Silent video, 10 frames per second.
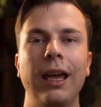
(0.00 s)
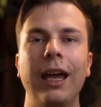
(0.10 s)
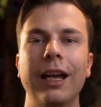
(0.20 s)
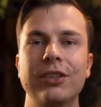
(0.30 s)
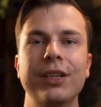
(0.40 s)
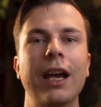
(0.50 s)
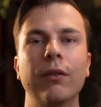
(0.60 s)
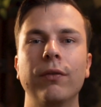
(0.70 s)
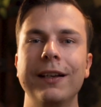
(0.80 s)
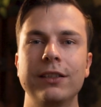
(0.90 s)
and
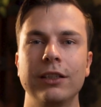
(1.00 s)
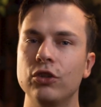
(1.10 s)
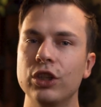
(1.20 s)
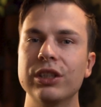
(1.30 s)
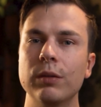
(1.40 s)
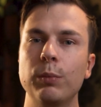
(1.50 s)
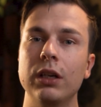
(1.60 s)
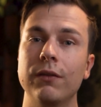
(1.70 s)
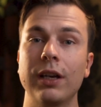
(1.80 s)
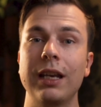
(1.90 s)
sacrificing just a bit
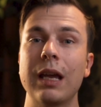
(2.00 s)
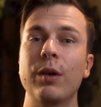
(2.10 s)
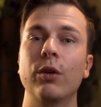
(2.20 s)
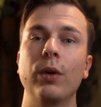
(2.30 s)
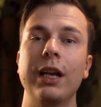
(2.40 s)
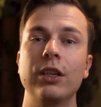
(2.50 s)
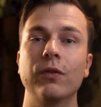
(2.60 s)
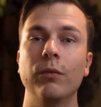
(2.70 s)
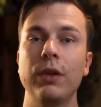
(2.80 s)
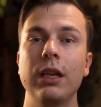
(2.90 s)
of dynamic range
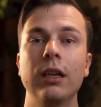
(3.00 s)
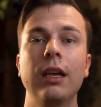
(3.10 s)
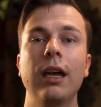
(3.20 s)
for me,